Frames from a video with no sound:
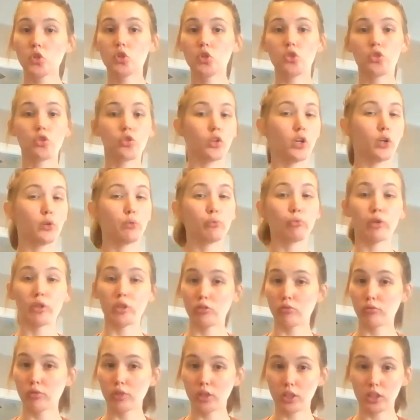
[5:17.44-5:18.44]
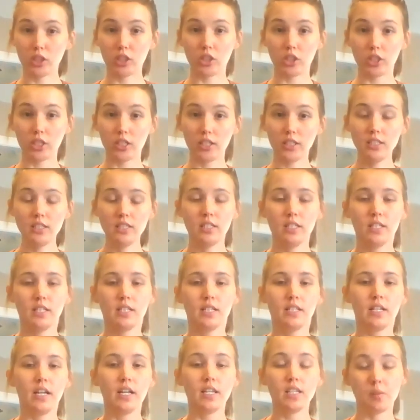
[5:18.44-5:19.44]
stir it really, really good
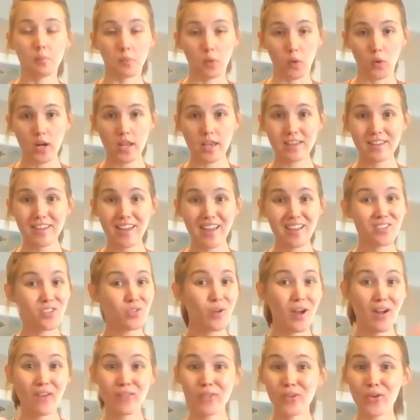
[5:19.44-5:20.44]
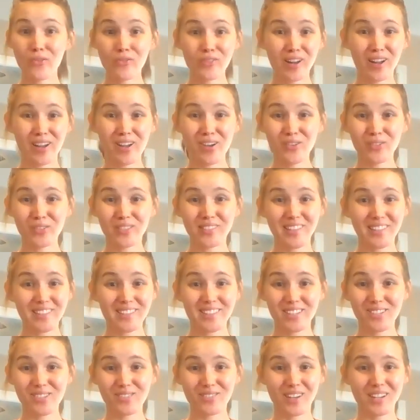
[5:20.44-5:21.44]
in the morning, and you have your overnight oats. That's
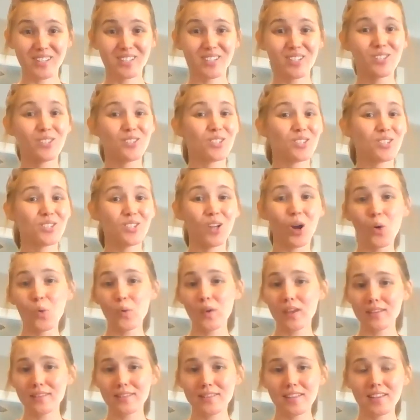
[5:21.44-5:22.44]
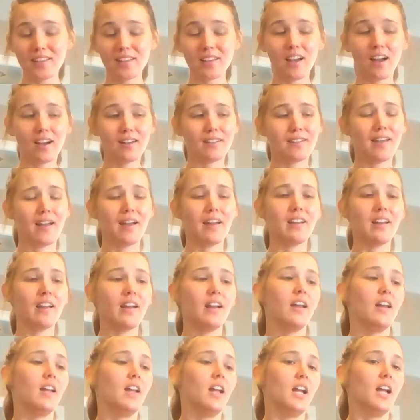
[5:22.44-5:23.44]
it, you guys. It's so easy. Again,
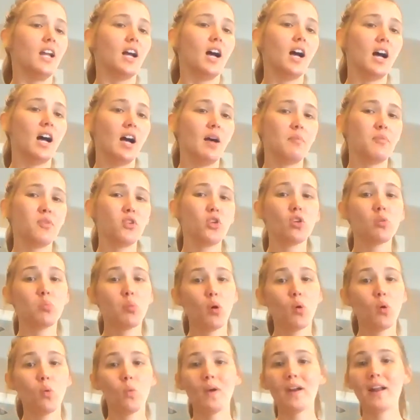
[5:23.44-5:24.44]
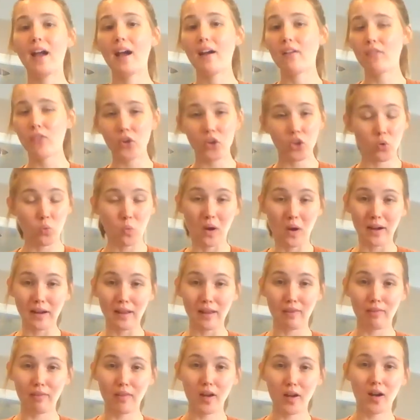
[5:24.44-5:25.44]
you can put whatever you want
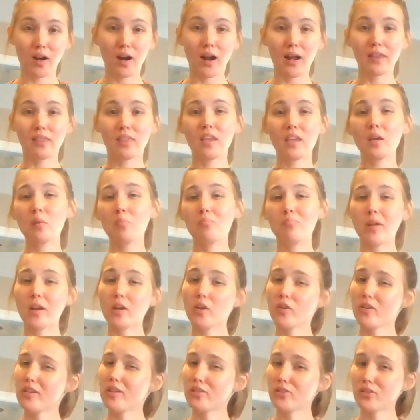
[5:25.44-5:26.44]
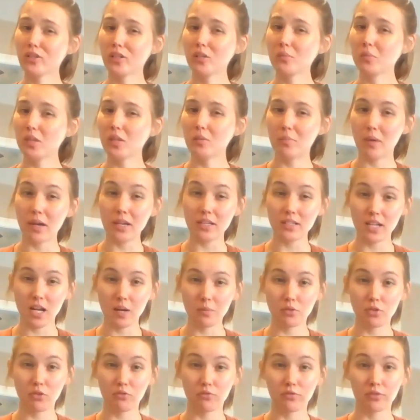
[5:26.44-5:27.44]
in there. I think berries are going to be the best
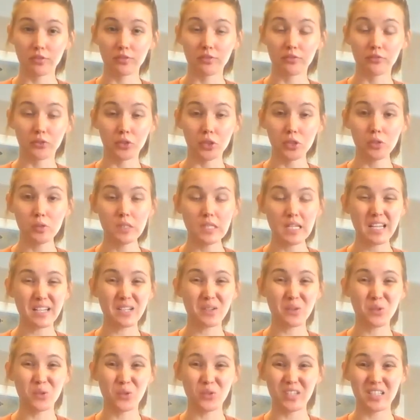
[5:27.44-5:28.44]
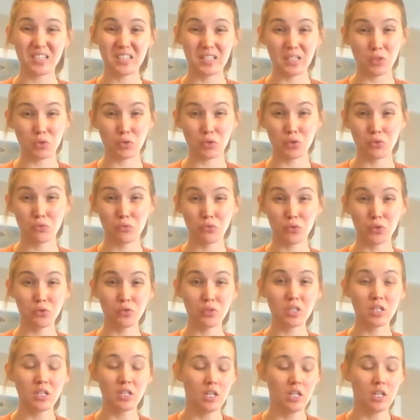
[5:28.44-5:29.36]
option for fruit. I don't know that citrus fruits